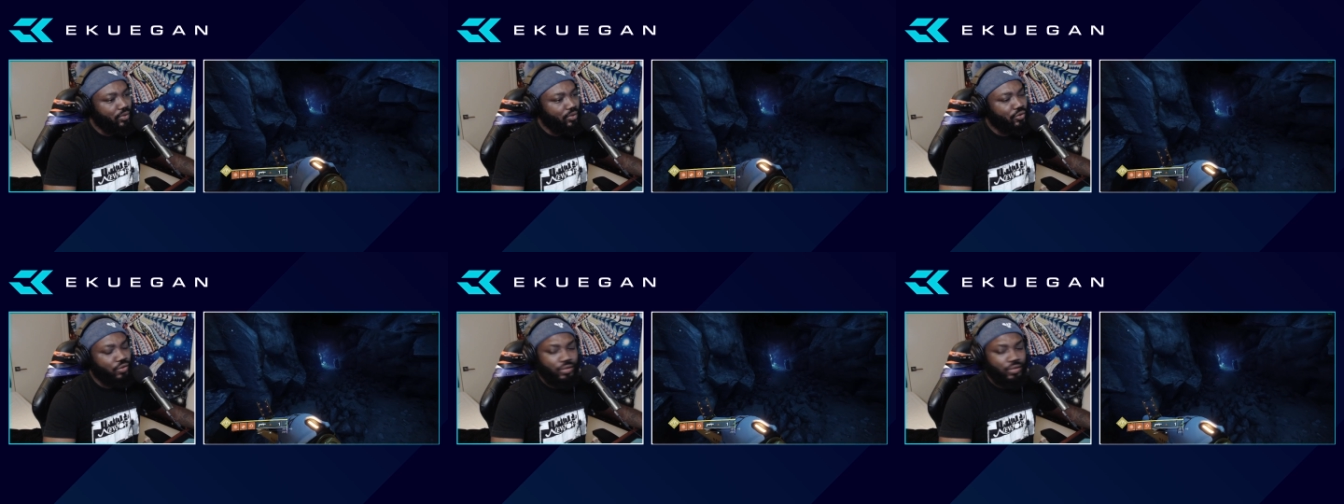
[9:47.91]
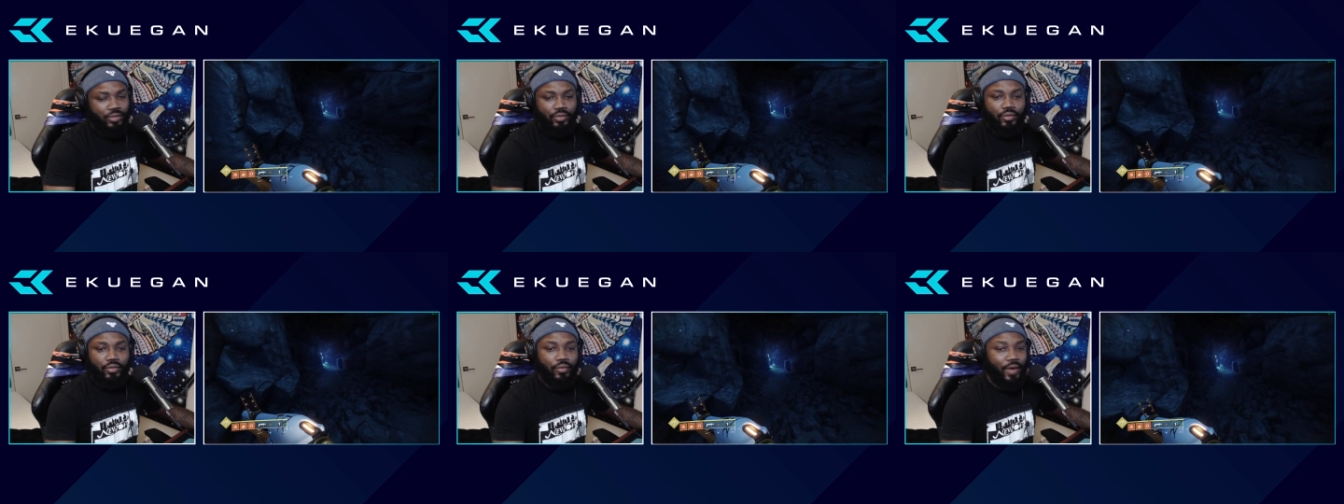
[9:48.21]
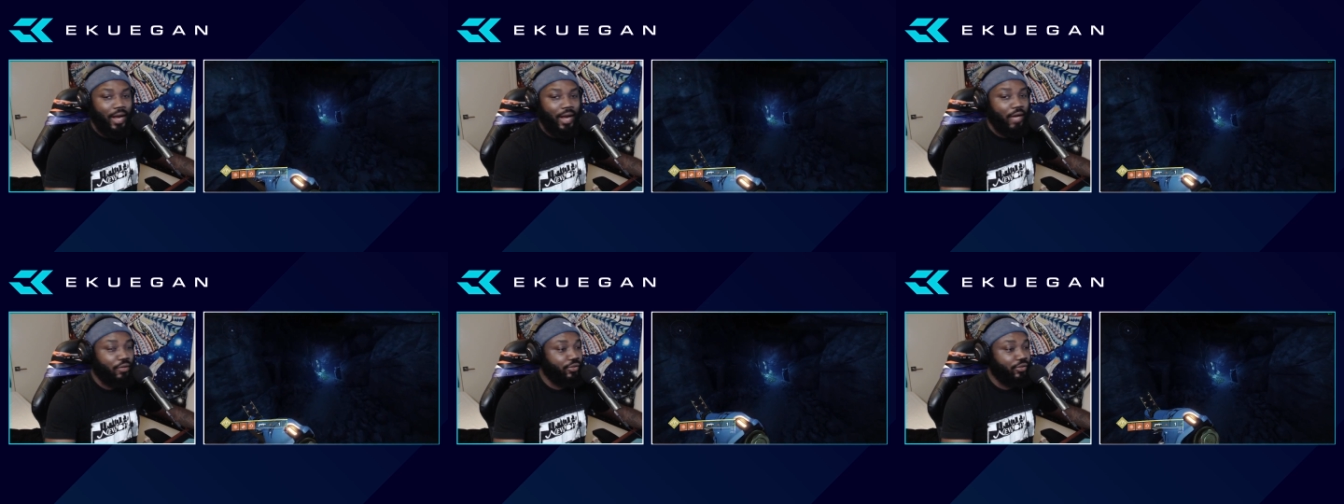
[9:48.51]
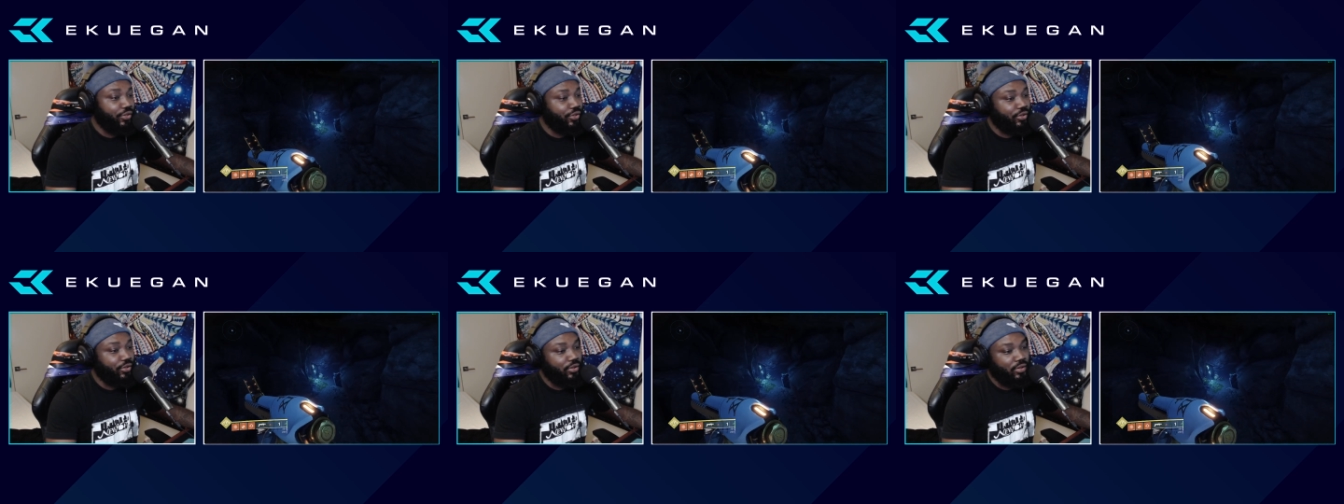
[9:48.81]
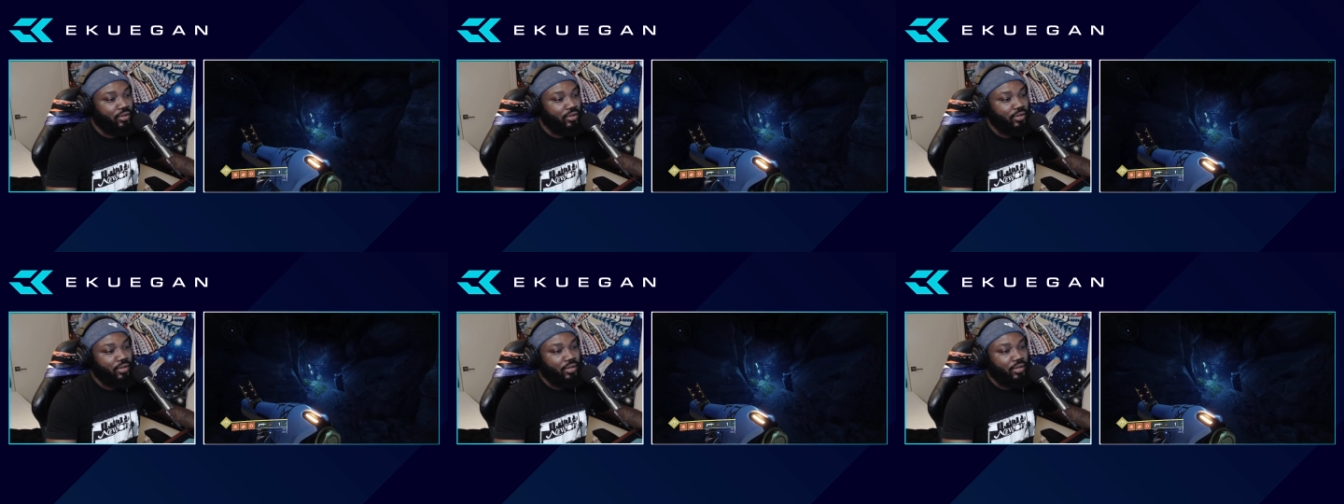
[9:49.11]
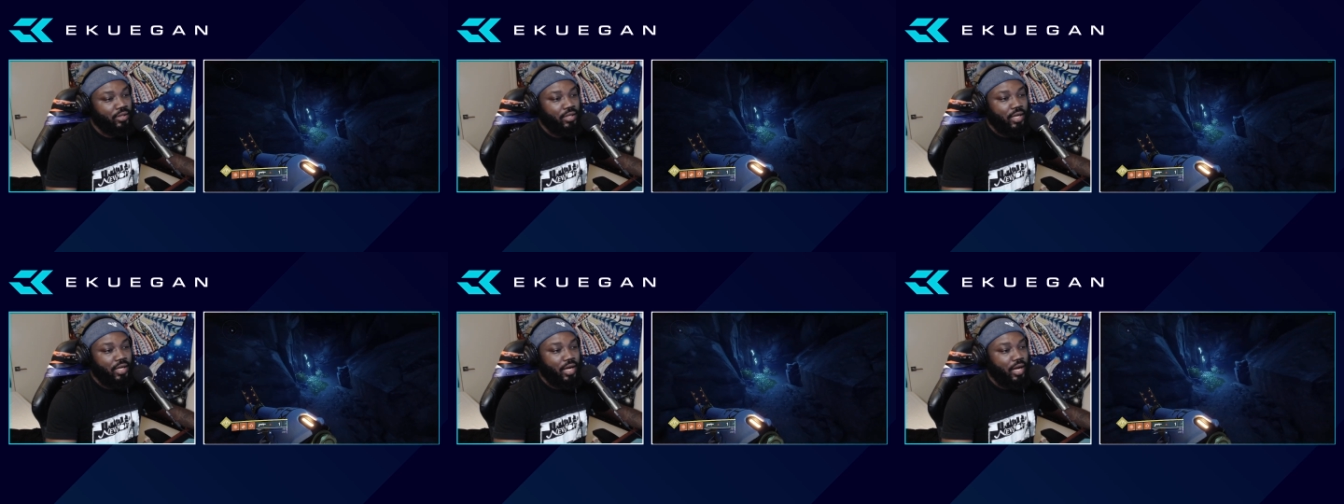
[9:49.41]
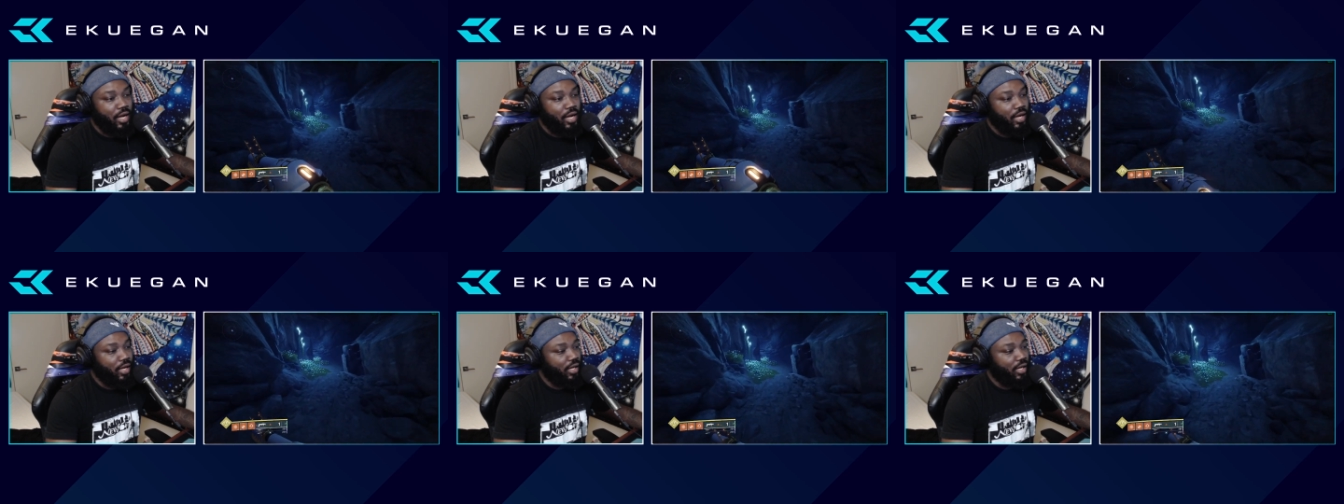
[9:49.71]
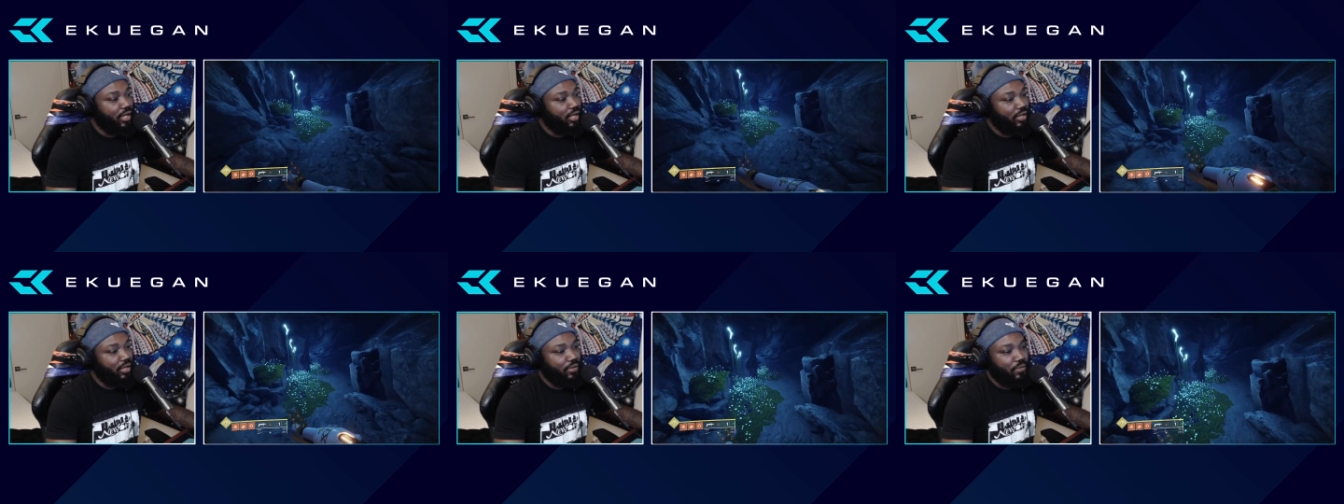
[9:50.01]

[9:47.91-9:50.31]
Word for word: you can crouch uh,